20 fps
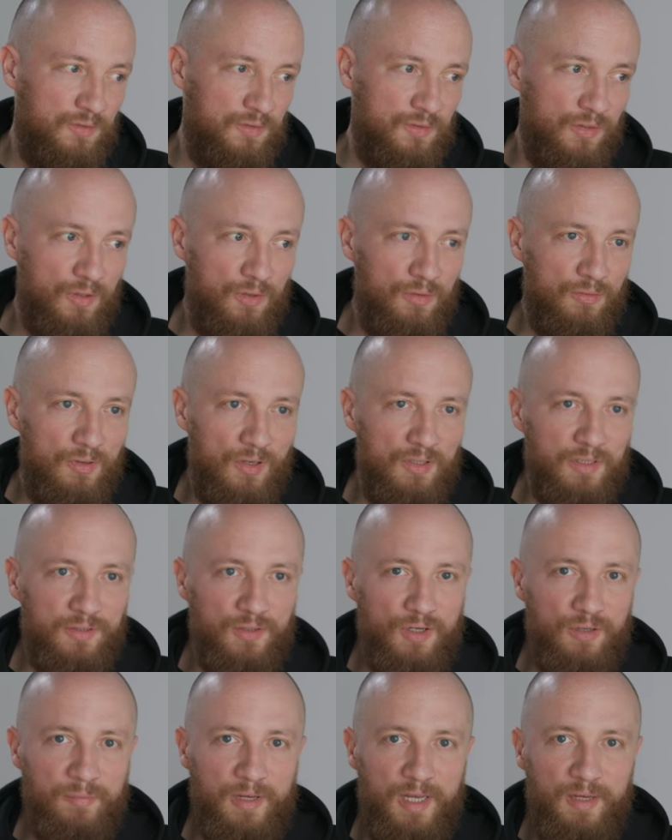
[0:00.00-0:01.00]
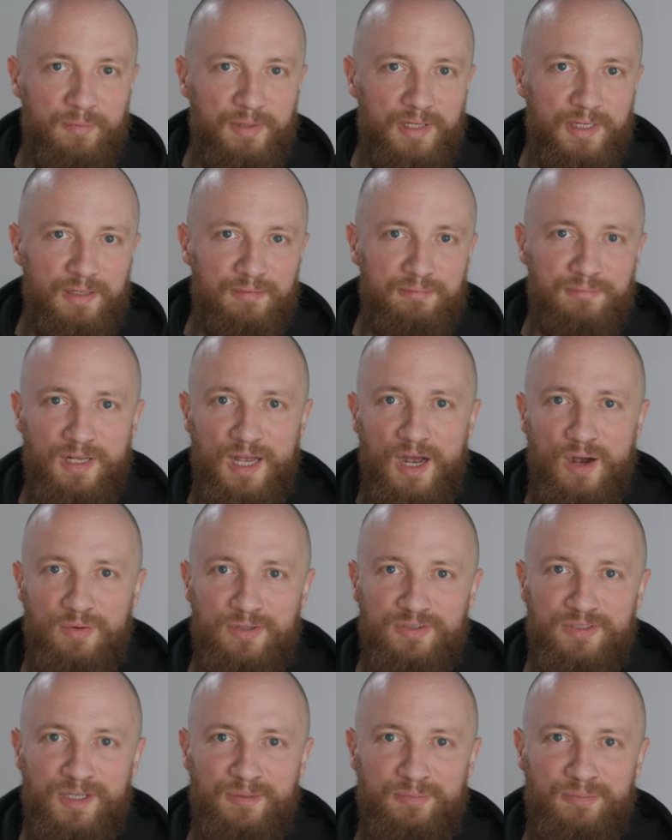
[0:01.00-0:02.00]
So all in all, maybe
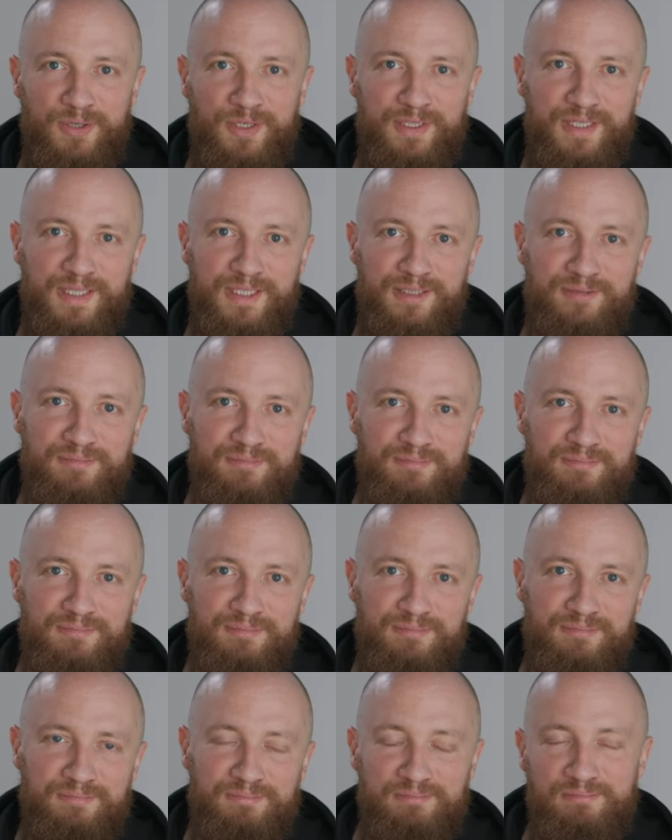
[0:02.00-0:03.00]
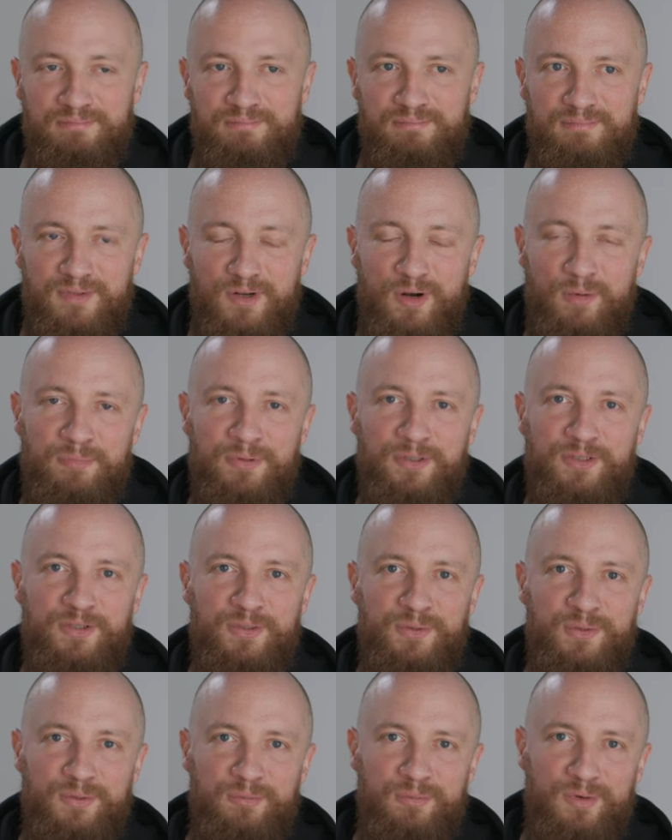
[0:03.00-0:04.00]
now is a pretty
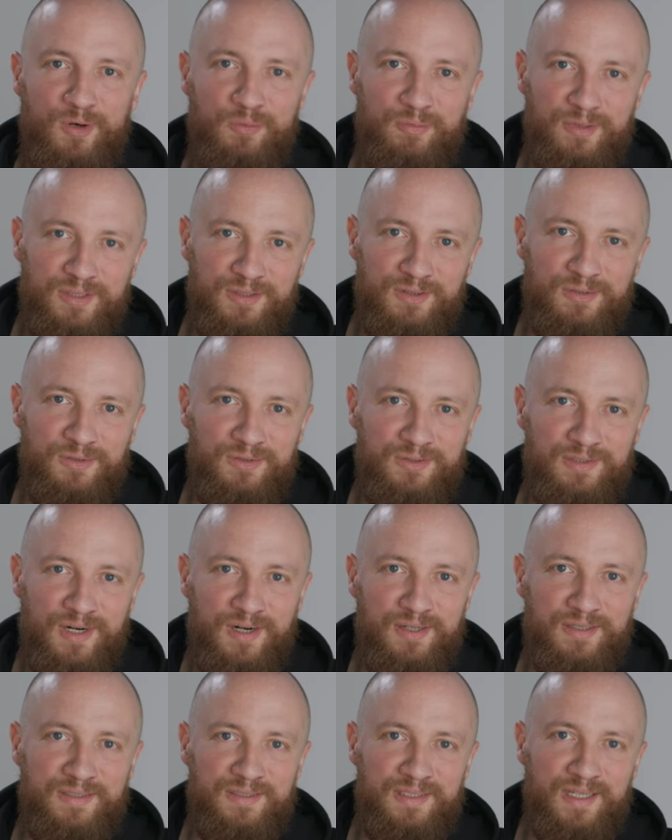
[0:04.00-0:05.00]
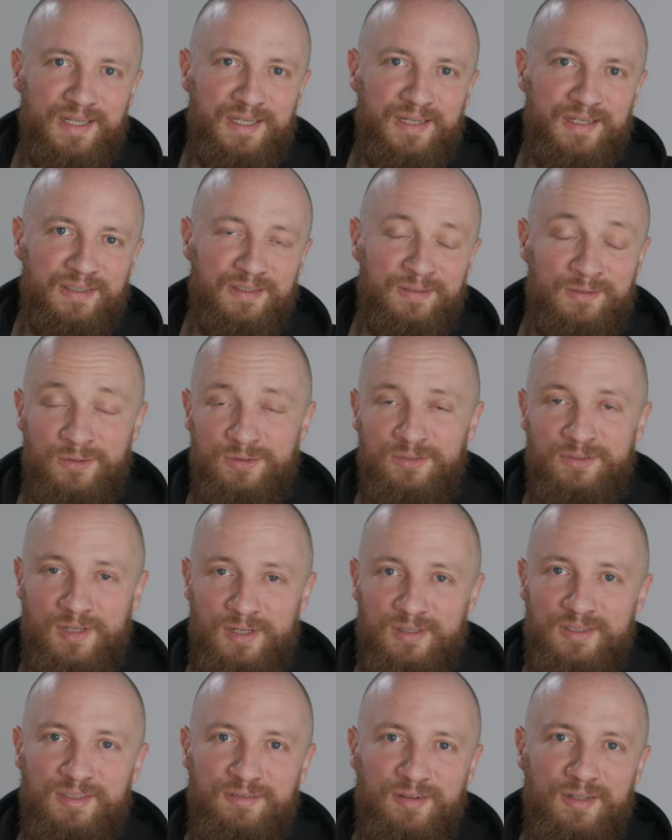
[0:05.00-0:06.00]
opportune moment to start a, uh, to
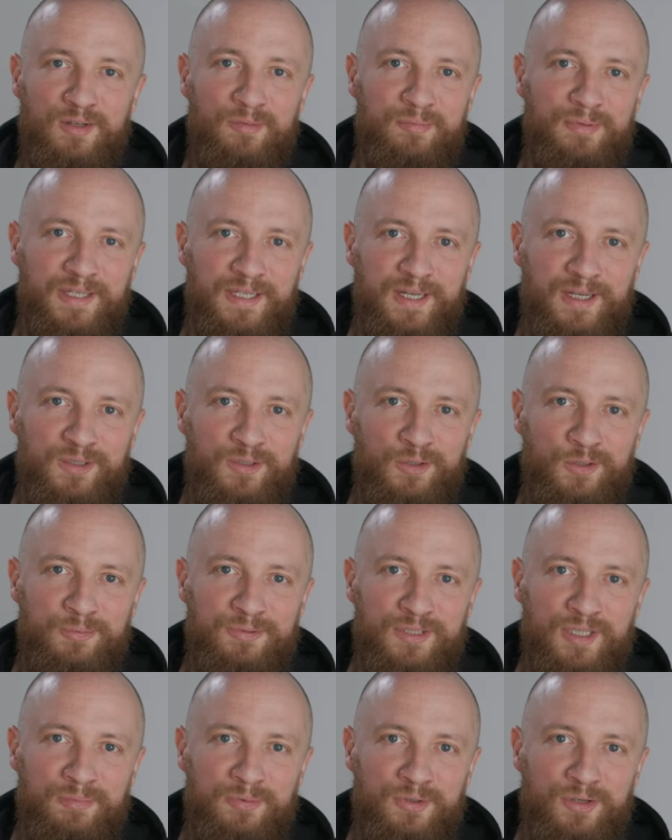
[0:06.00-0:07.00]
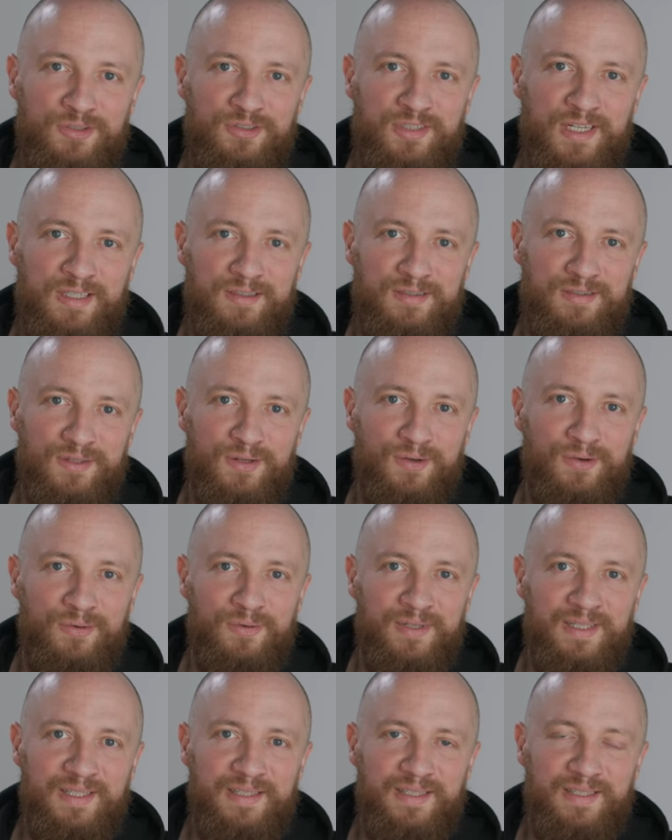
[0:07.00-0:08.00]
start developing a CubeSat project
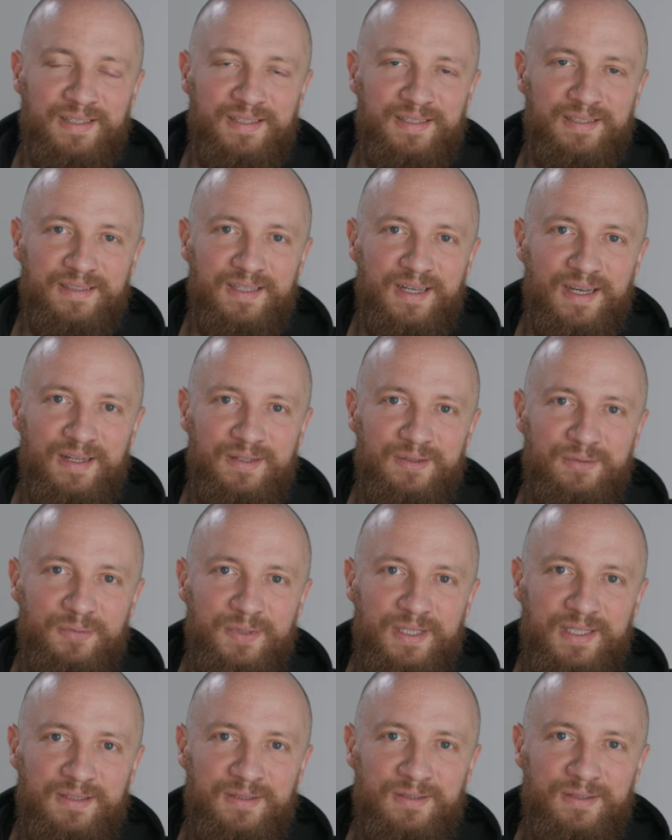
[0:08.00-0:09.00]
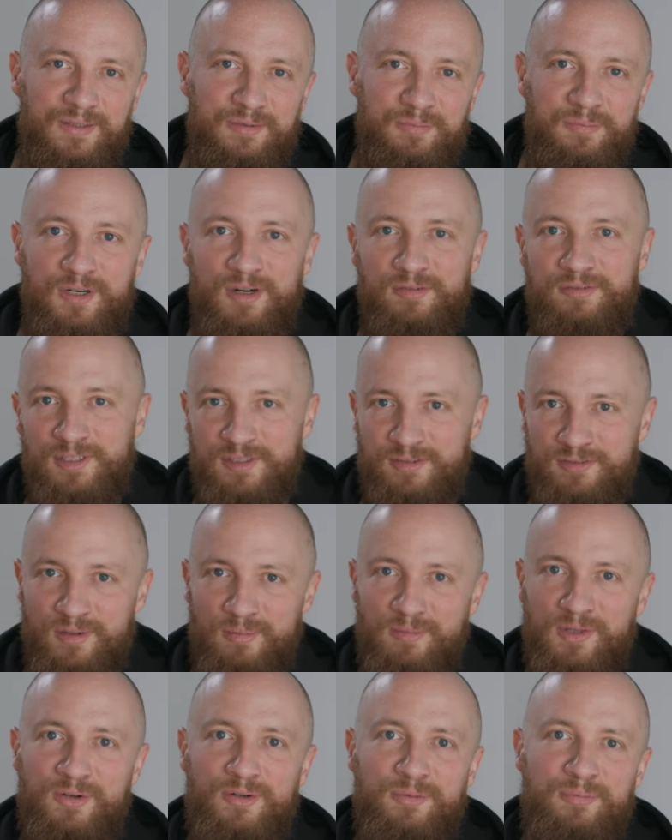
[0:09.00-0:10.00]
so that we could profit
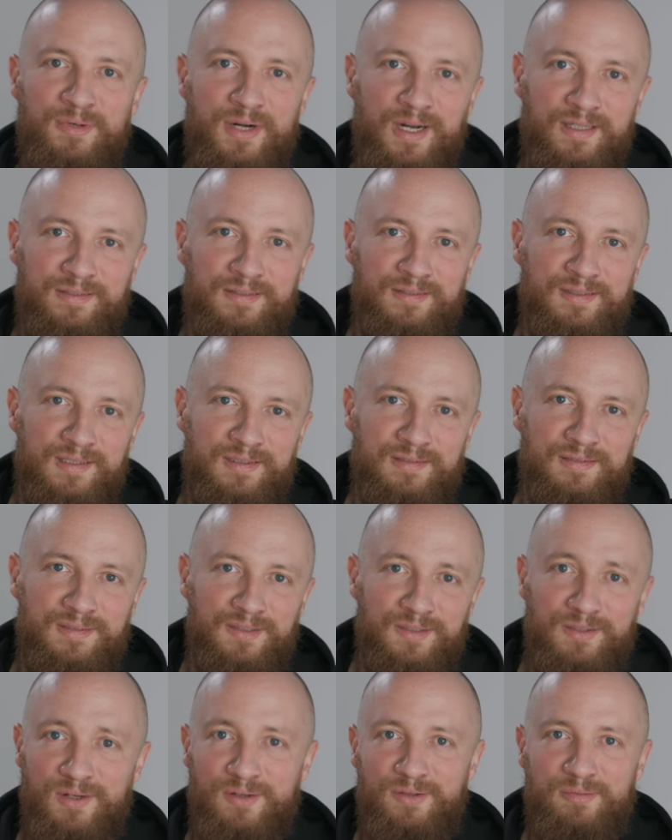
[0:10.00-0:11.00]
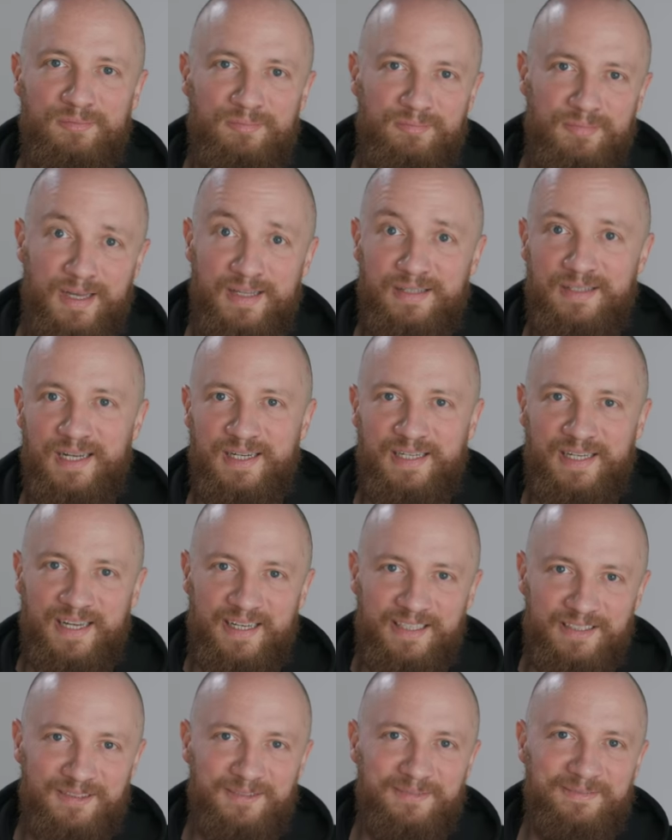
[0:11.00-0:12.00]
from lower prices in you know a
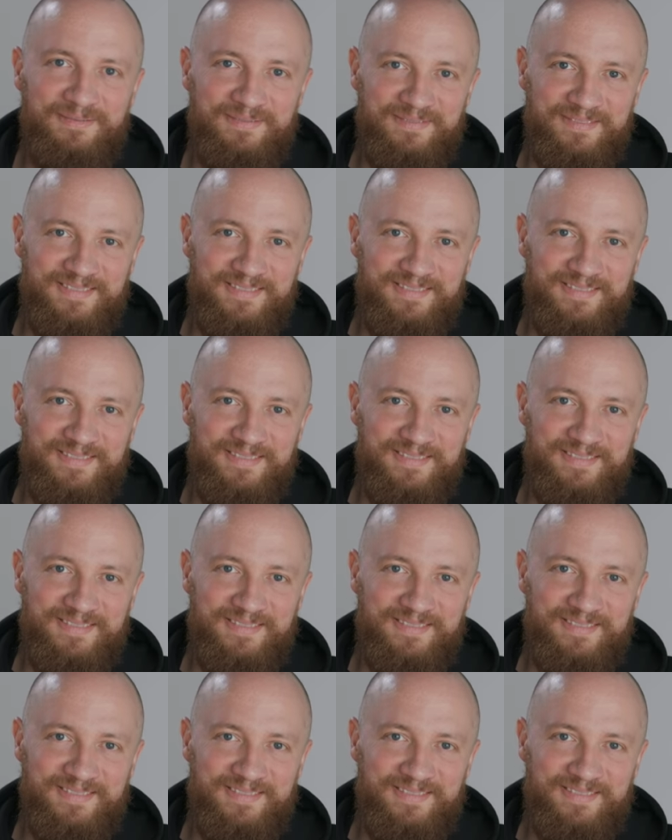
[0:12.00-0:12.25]
decade.